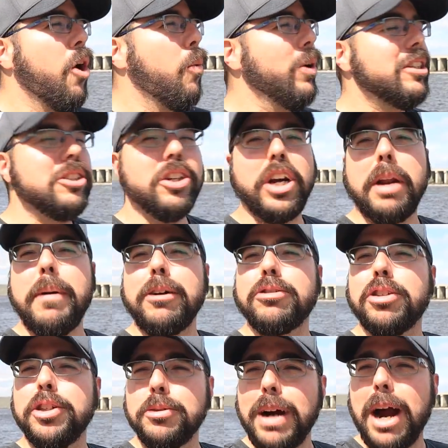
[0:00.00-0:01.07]
We still got about
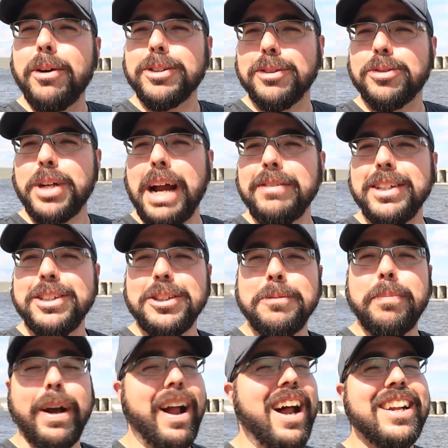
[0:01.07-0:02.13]
two hours of driving to do,
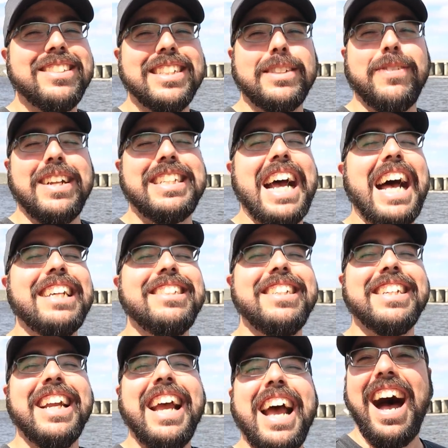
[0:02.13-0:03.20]
but honestly it's fantastic.